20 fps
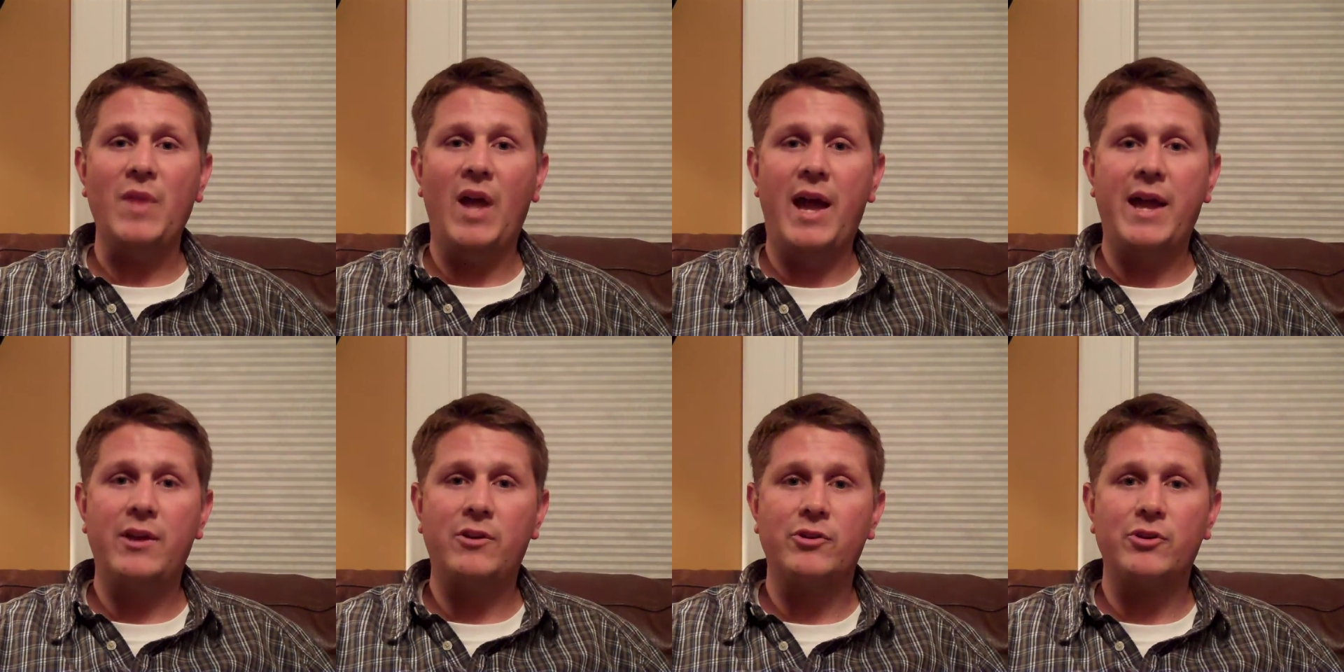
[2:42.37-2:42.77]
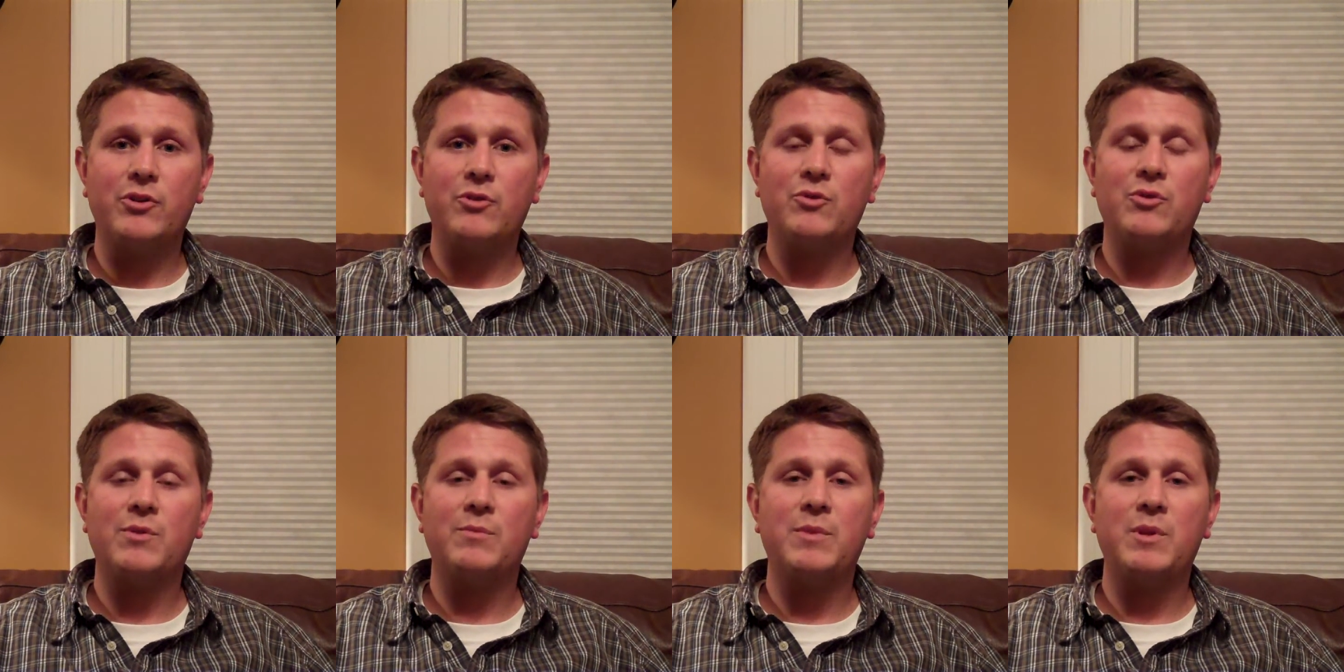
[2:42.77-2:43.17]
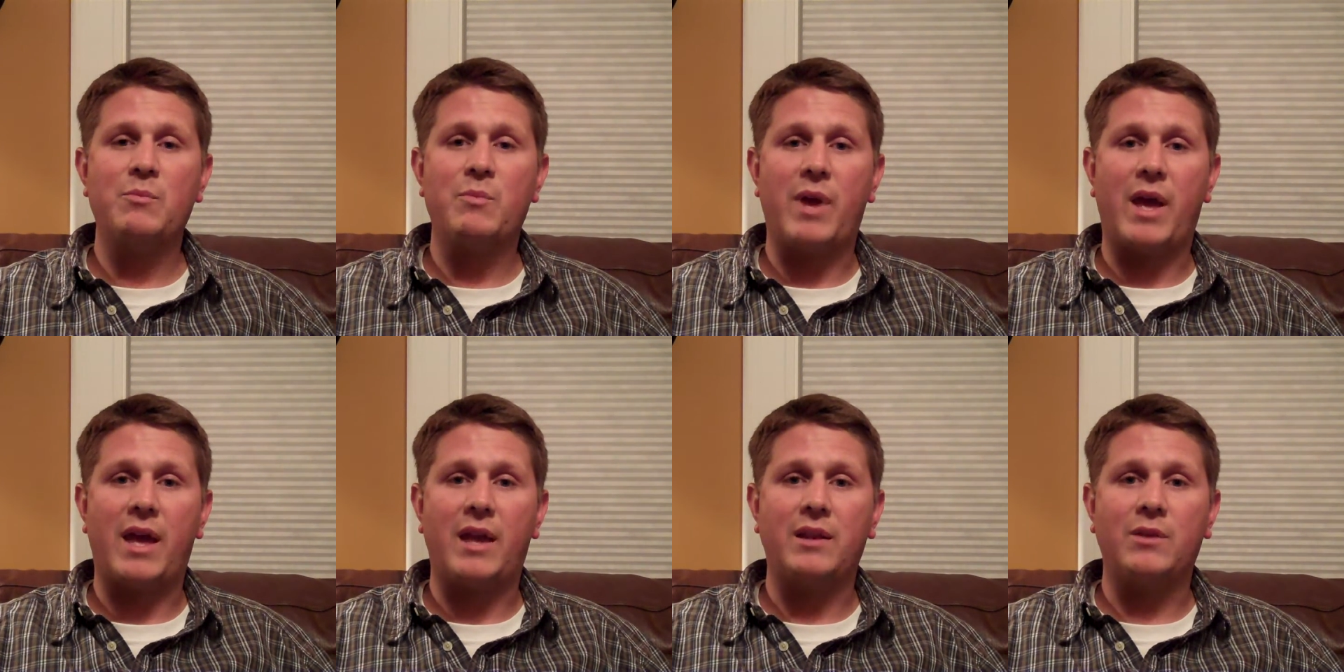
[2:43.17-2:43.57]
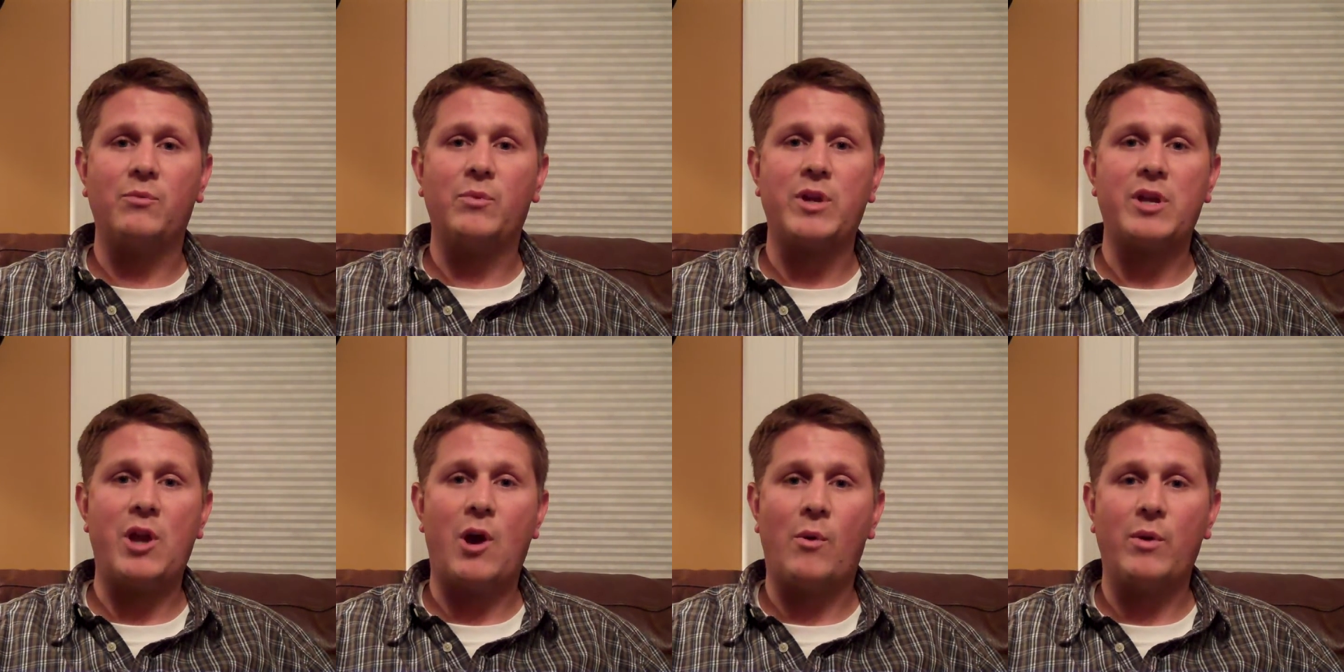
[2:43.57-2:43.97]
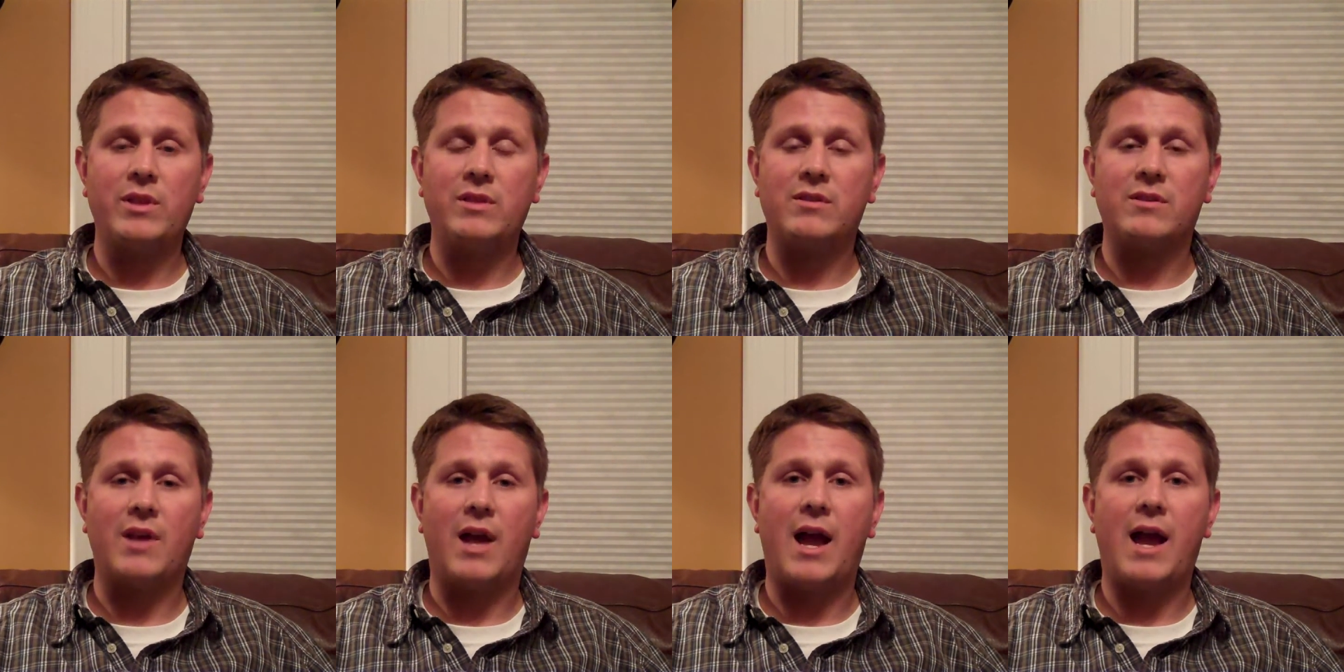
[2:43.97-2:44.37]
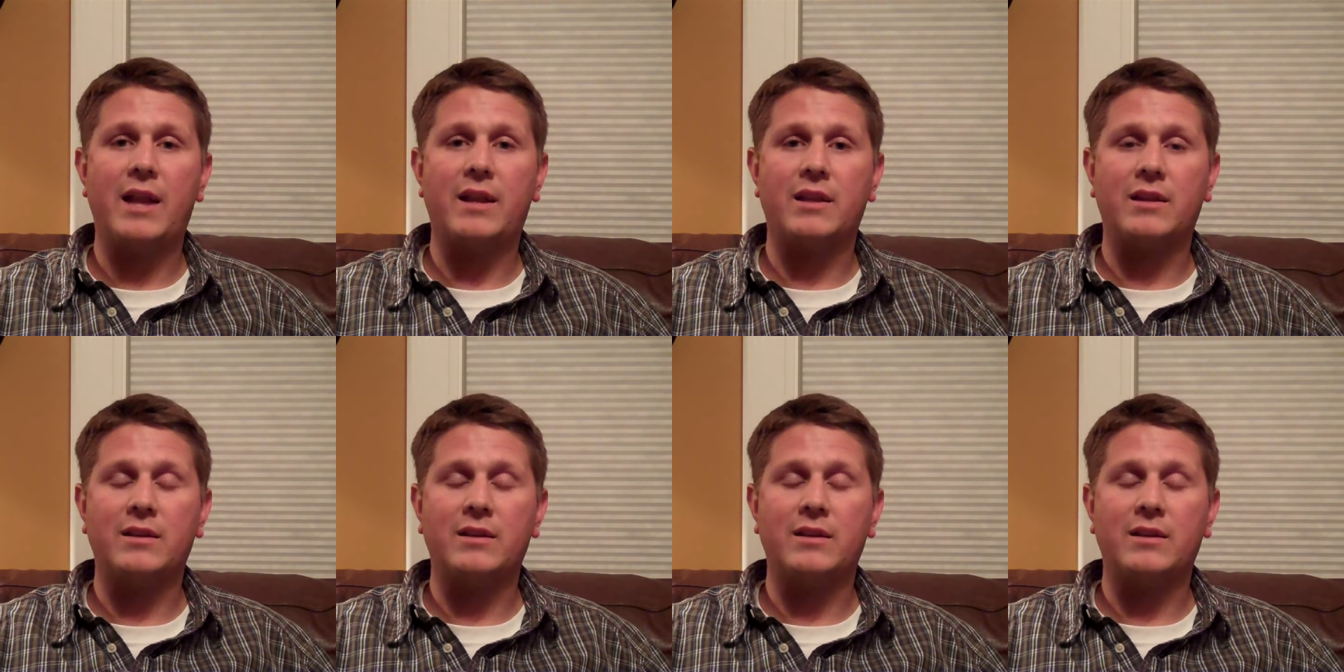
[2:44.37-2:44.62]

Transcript: I introduce him to Ben, and we go inside,